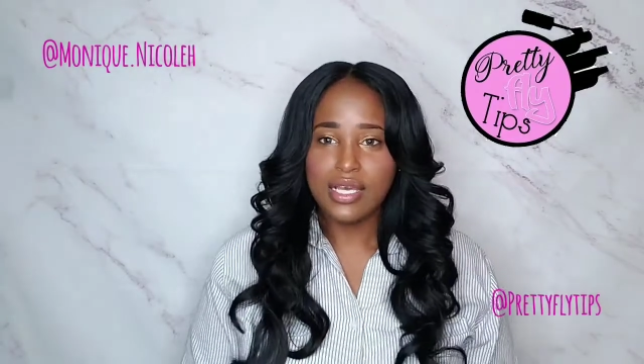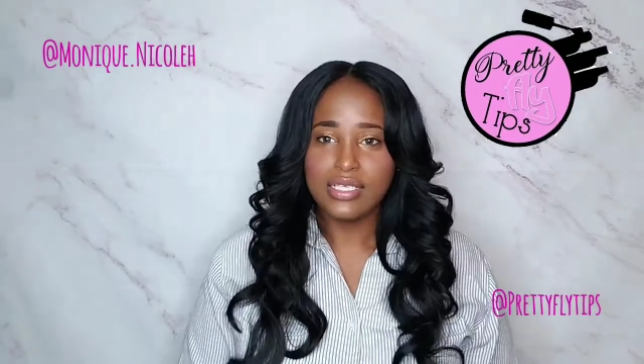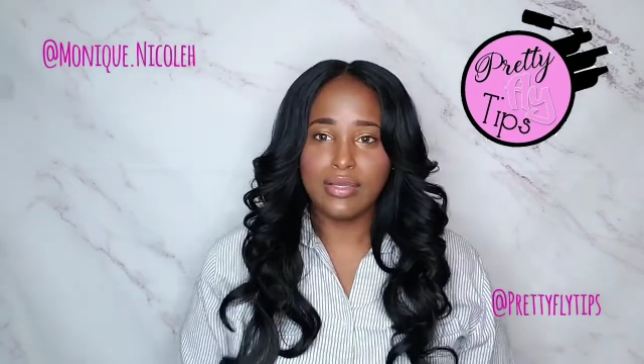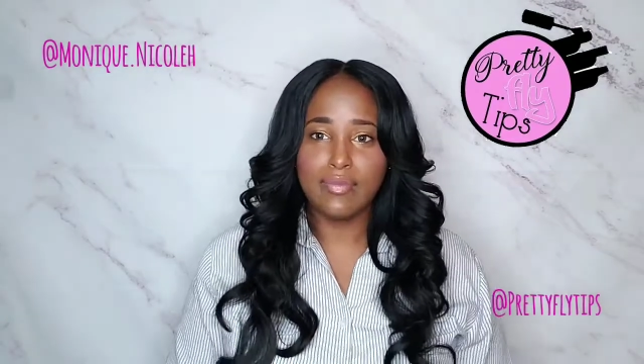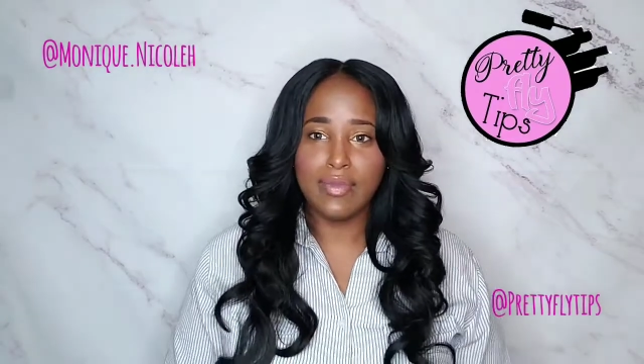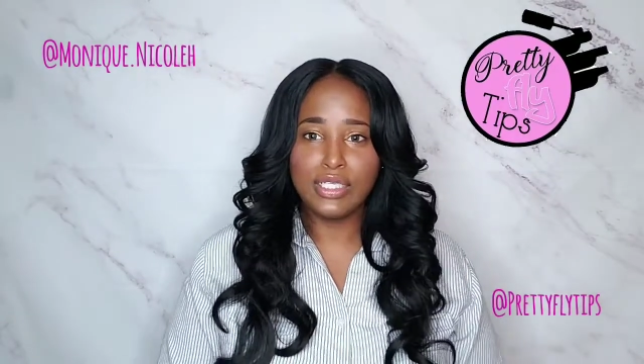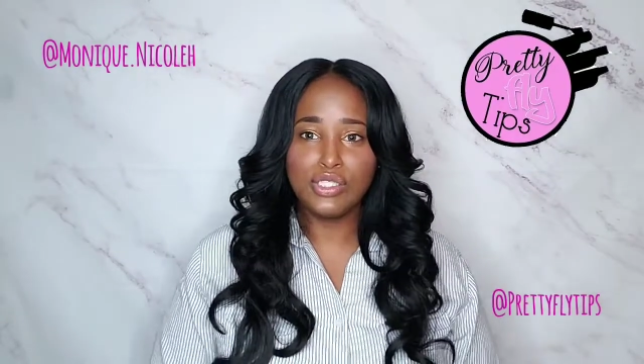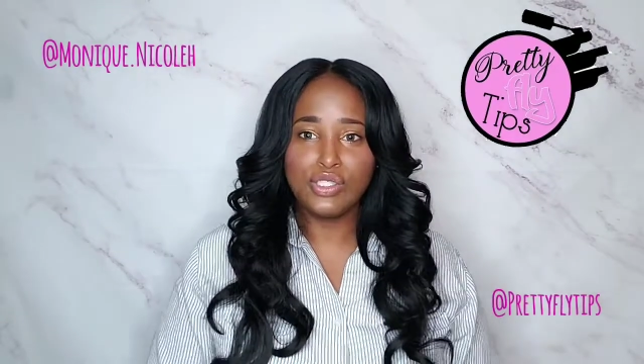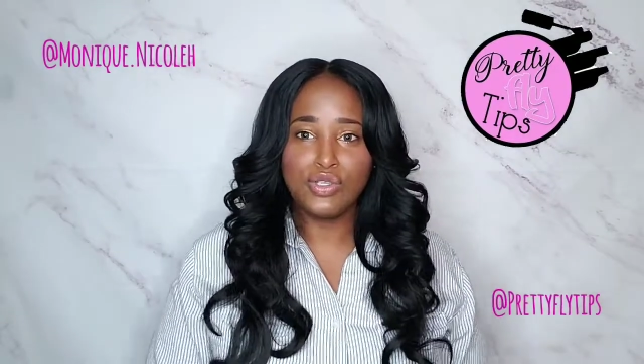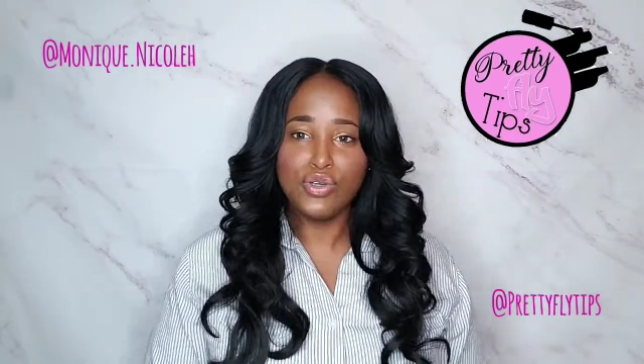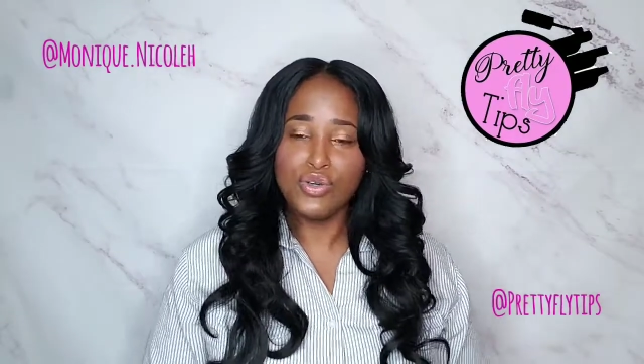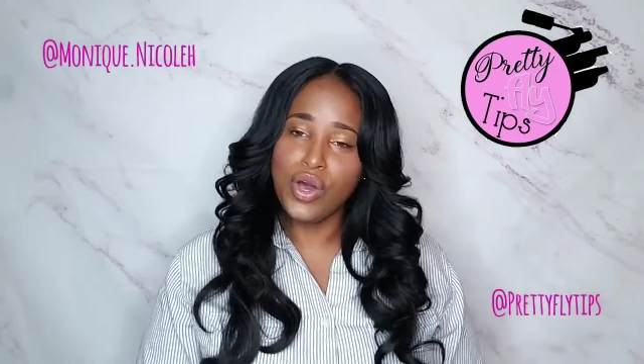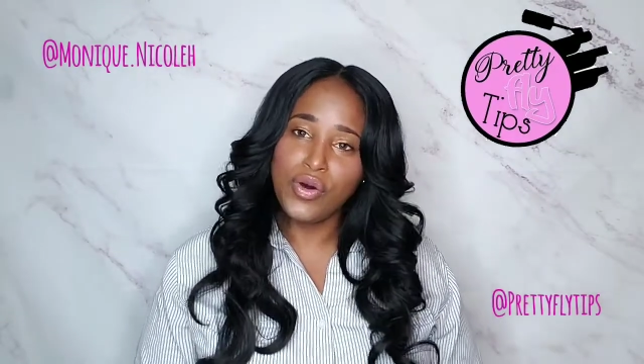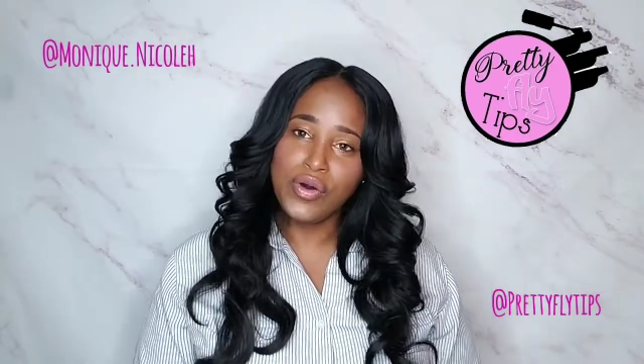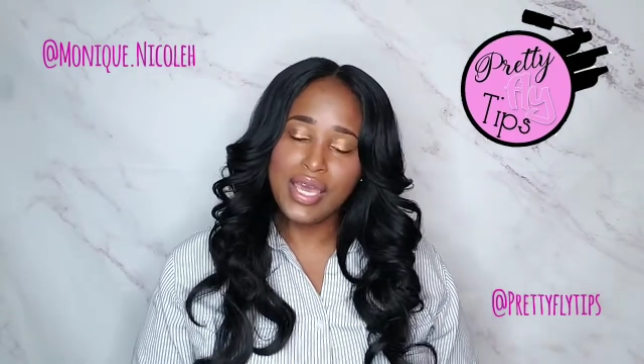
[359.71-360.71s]
So make sure
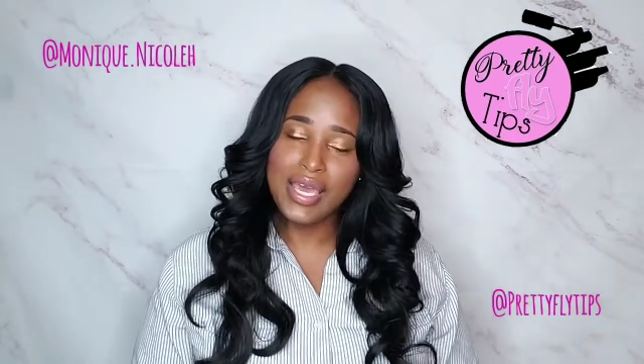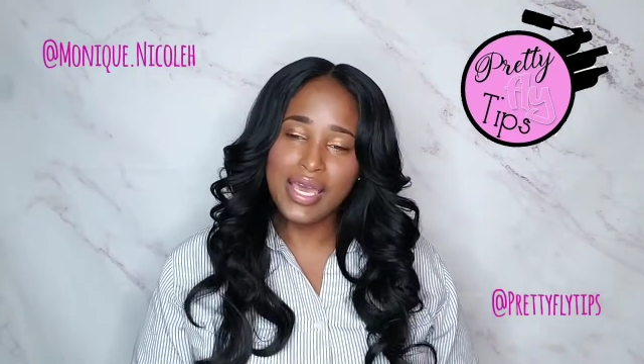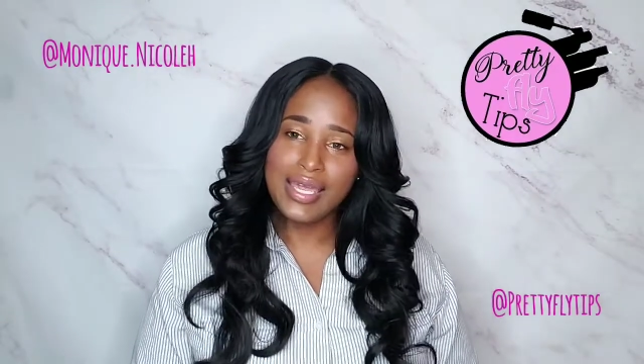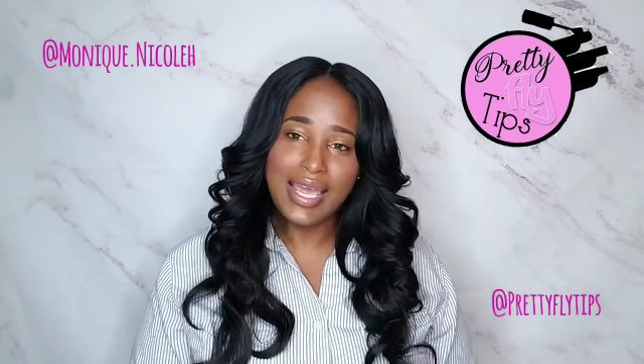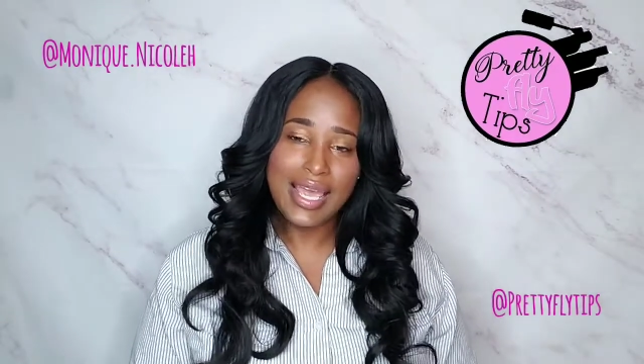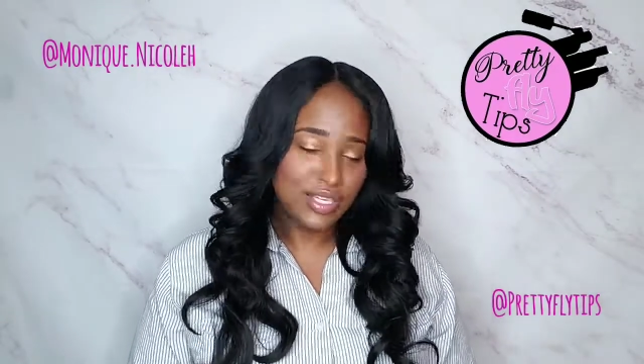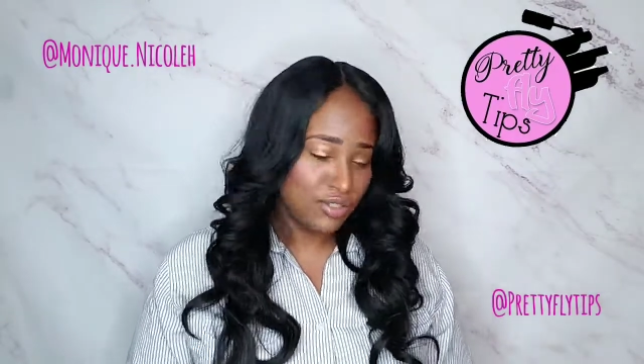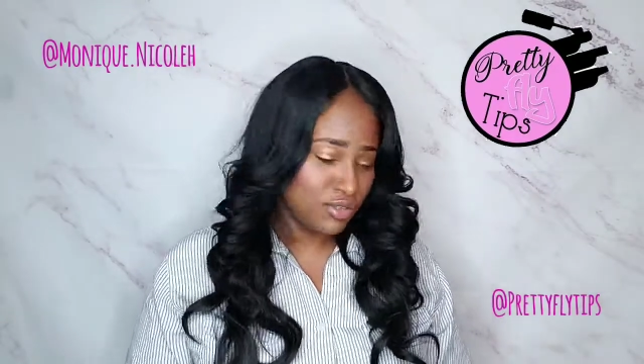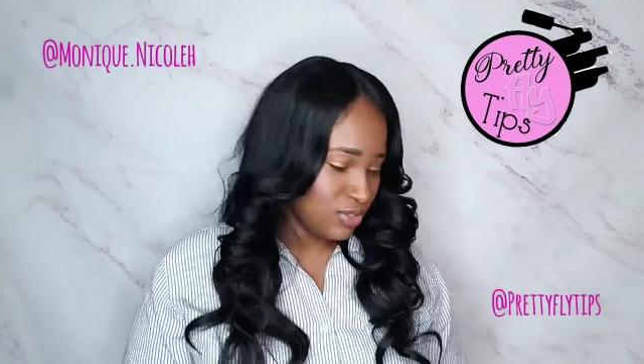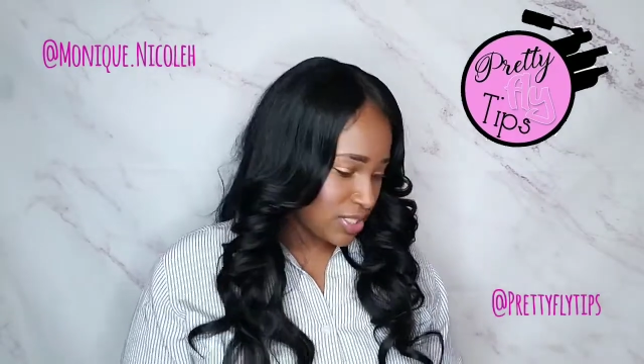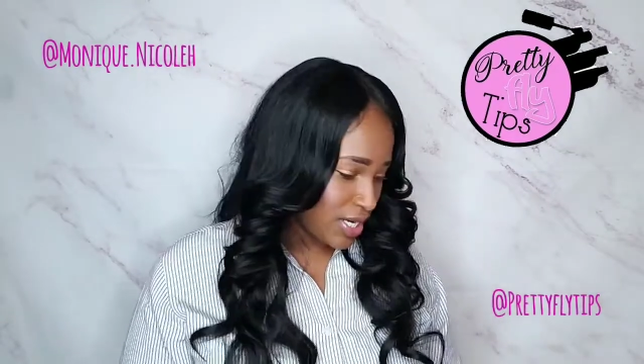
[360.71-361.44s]
you go ahead and you